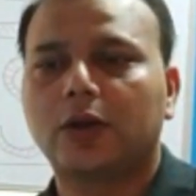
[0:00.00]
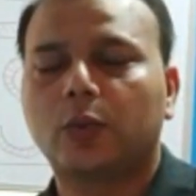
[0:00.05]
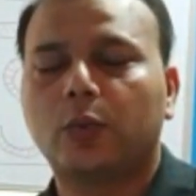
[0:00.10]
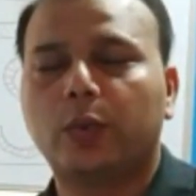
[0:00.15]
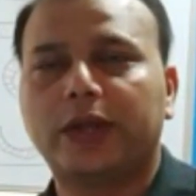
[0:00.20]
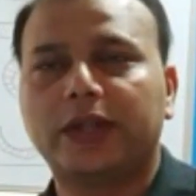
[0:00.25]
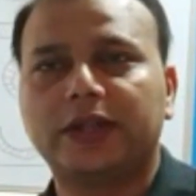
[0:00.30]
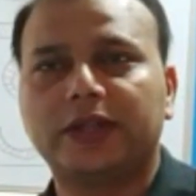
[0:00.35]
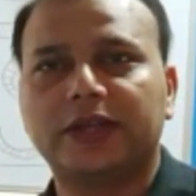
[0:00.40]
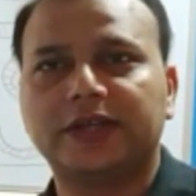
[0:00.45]

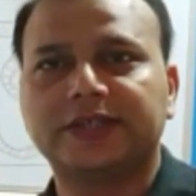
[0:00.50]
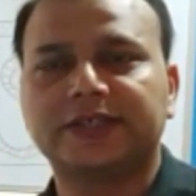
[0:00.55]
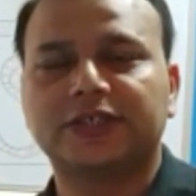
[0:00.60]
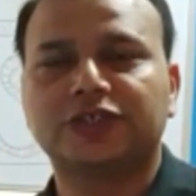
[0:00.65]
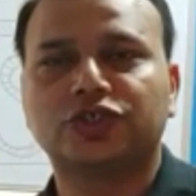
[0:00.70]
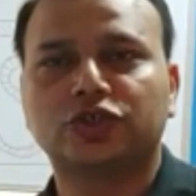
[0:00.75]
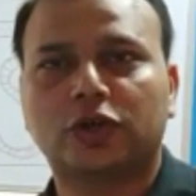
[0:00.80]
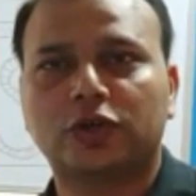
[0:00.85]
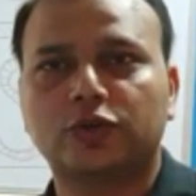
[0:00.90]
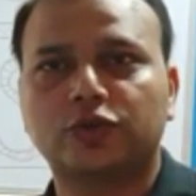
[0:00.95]
When there's a
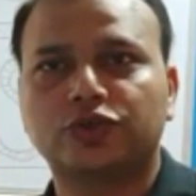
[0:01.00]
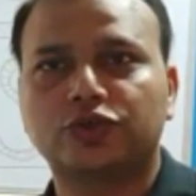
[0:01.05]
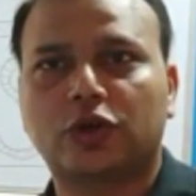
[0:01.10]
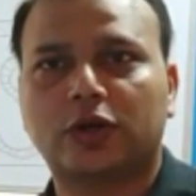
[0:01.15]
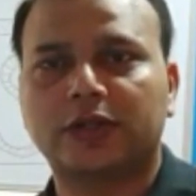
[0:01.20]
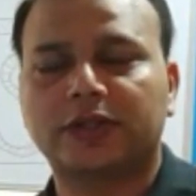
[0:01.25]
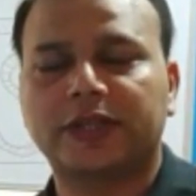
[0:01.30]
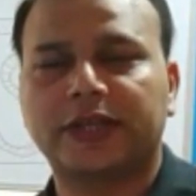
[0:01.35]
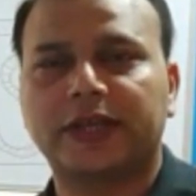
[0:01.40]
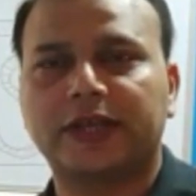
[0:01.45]
short to
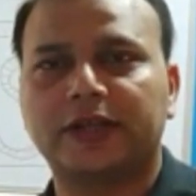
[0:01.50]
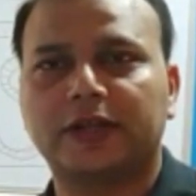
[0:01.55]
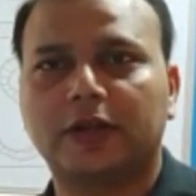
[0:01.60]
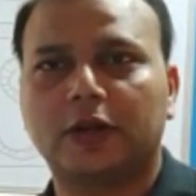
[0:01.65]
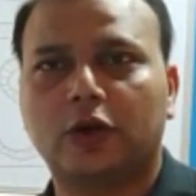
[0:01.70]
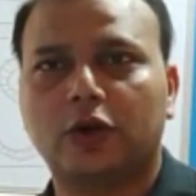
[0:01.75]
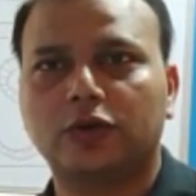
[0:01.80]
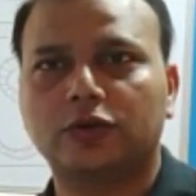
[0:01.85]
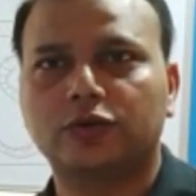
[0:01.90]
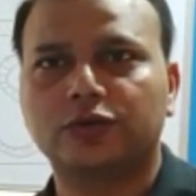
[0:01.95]
short thing in the
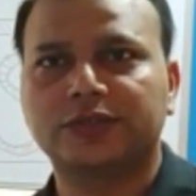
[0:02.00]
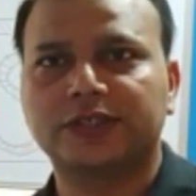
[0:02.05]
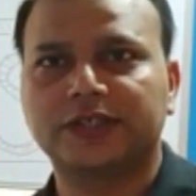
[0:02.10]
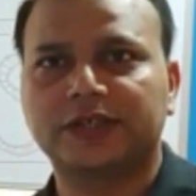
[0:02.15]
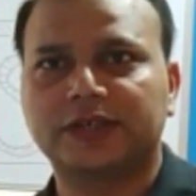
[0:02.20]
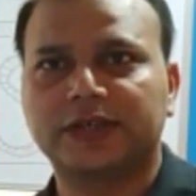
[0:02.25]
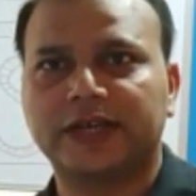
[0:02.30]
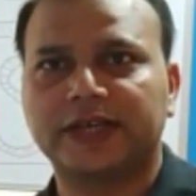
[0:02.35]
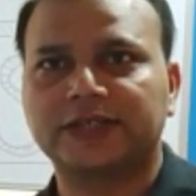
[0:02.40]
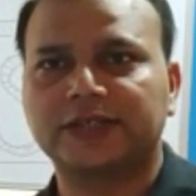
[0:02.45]
long to
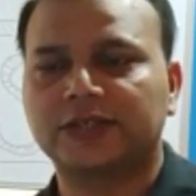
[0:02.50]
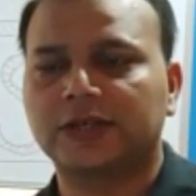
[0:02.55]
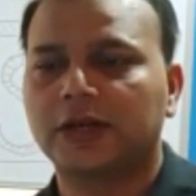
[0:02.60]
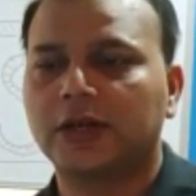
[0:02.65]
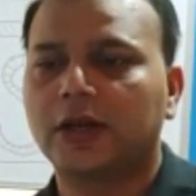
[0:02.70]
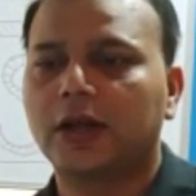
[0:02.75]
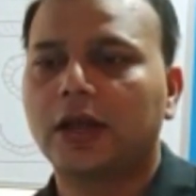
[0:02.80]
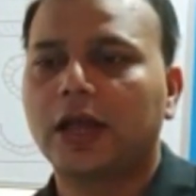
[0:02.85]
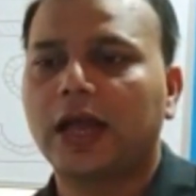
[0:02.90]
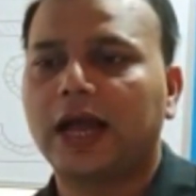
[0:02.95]
sit test,
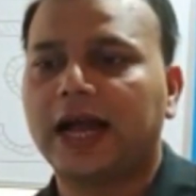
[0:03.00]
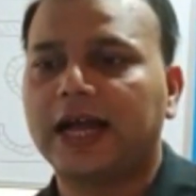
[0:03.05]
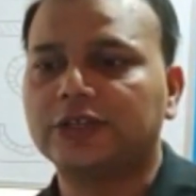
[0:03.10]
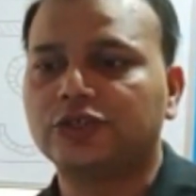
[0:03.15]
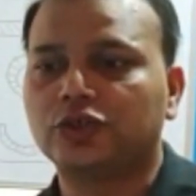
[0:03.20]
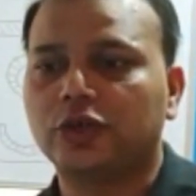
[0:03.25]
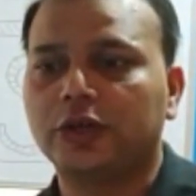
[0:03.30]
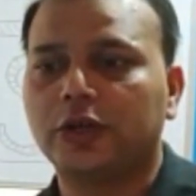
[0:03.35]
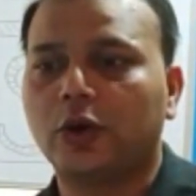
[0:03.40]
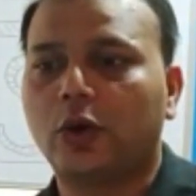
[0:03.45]

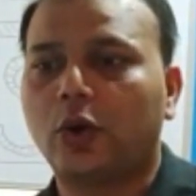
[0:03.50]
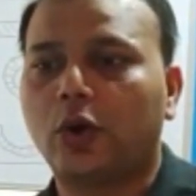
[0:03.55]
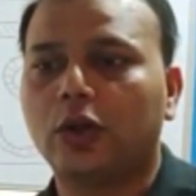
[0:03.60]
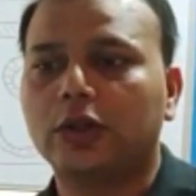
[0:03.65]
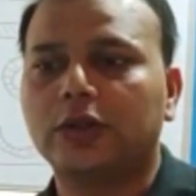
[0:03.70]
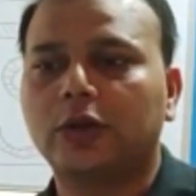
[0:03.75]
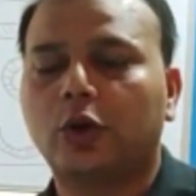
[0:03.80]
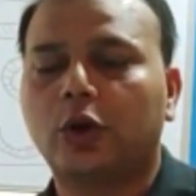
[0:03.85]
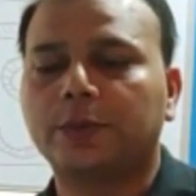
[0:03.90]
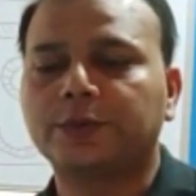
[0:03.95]
actually
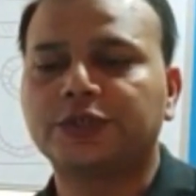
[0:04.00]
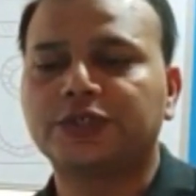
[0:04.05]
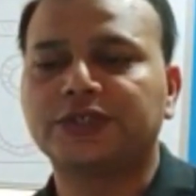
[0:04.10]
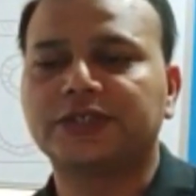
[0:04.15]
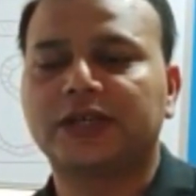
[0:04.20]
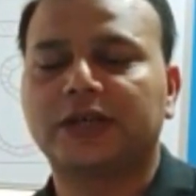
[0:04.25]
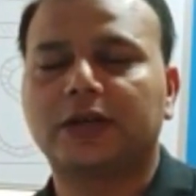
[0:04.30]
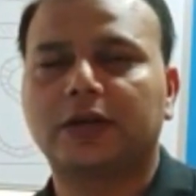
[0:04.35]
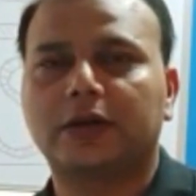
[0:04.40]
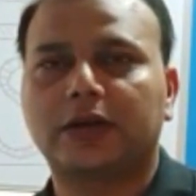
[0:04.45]
all the
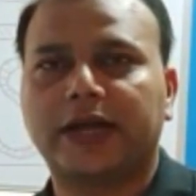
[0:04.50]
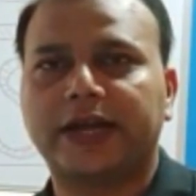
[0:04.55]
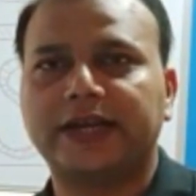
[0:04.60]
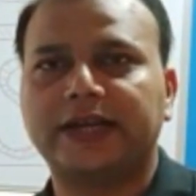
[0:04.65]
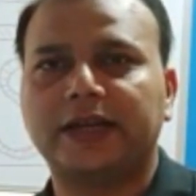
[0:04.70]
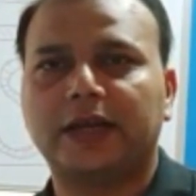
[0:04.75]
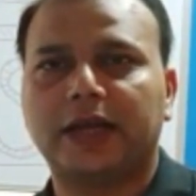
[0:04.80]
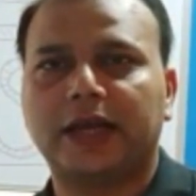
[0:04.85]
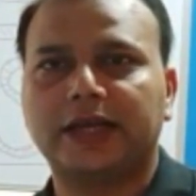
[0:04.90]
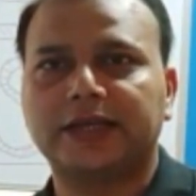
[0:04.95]
options are
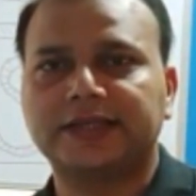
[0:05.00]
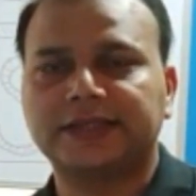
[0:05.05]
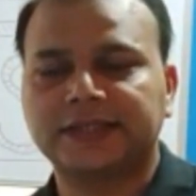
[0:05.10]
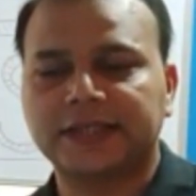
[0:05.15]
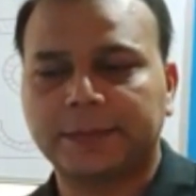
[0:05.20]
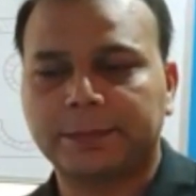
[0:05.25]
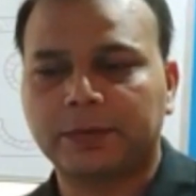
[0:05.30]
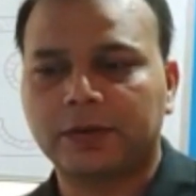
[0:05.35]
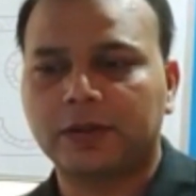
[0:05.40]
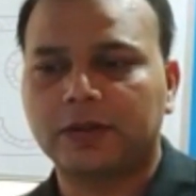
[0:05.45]
right
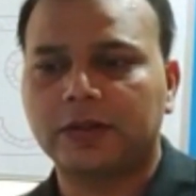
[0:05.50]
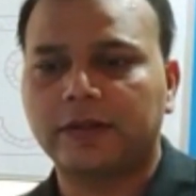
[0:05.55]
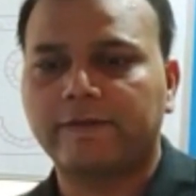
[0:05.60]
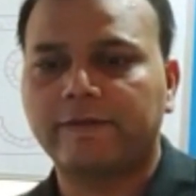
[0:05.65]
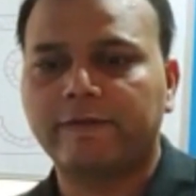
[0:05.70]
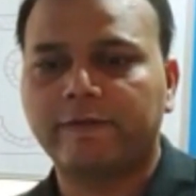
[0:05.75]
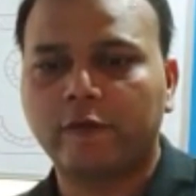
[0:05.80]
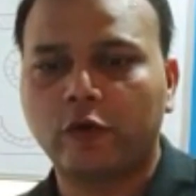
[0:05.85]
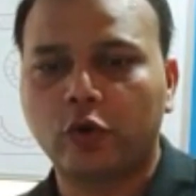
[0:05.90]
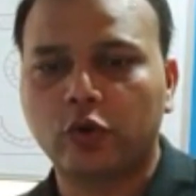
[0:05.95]
except the
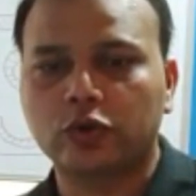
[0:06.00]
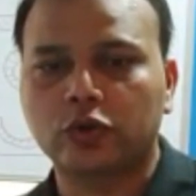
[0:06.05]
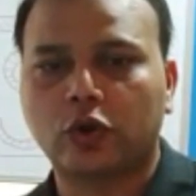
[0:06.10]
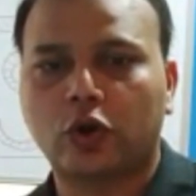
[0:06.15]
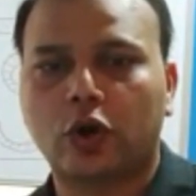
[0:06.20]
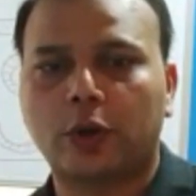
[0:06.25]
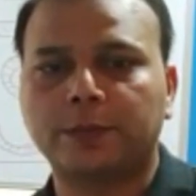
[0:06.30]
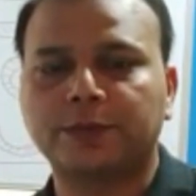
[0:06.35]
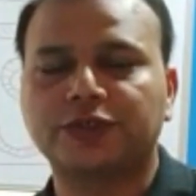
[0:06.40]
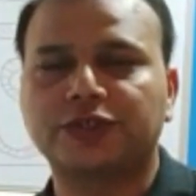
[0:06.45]
fourth
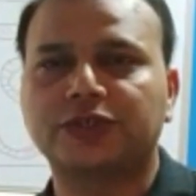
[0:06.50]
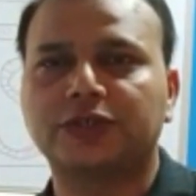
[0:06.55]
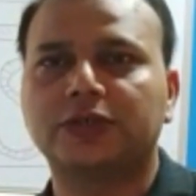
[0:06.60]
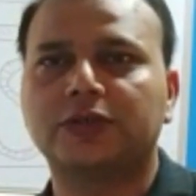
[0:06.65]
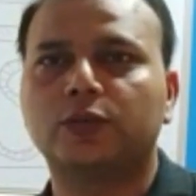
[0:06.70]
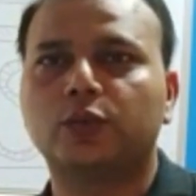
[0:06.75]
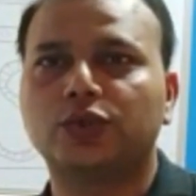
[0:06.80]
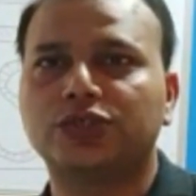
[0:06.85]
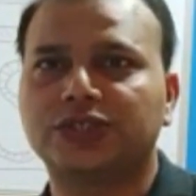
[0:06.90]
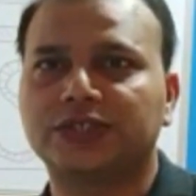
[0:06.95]

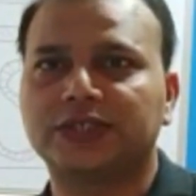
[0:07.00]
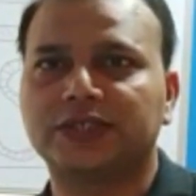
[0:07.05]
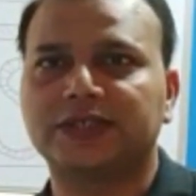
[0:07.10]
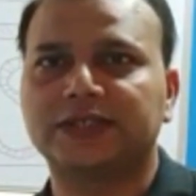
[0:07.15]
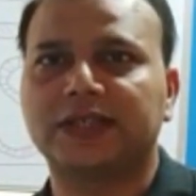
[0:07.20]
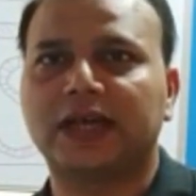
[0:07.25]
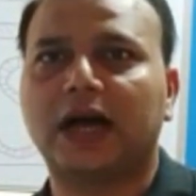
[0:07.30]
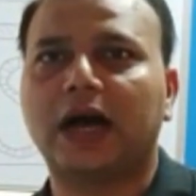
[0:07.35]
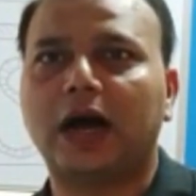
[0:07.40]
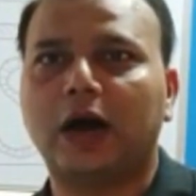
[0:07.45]
option, which
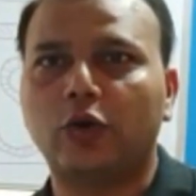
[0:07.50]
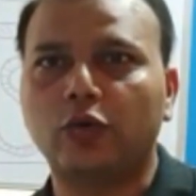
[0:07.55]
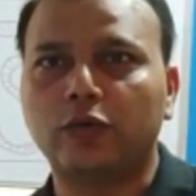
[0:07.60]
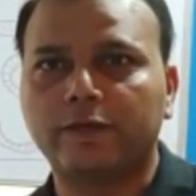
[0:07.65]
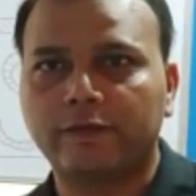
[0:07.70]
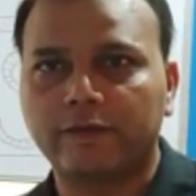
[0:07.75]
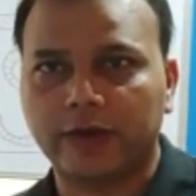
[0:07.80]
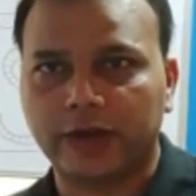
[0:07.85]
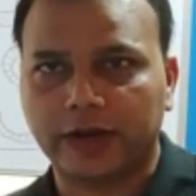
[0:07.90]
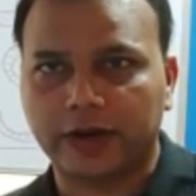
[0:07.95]
is the out
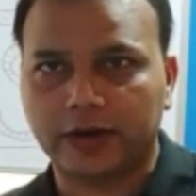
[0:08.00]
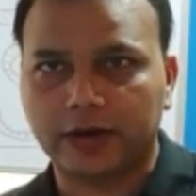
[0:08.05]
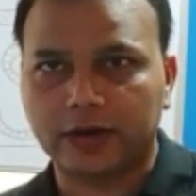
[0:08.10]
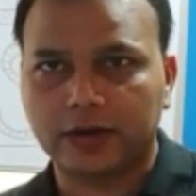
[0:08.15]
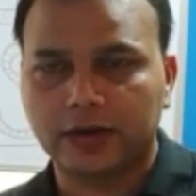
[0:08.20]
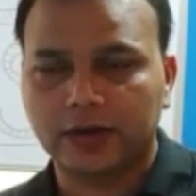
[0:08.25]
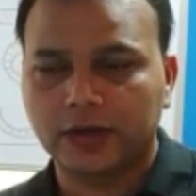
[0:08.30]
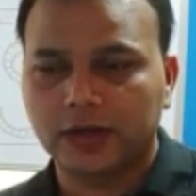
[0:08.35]
flare.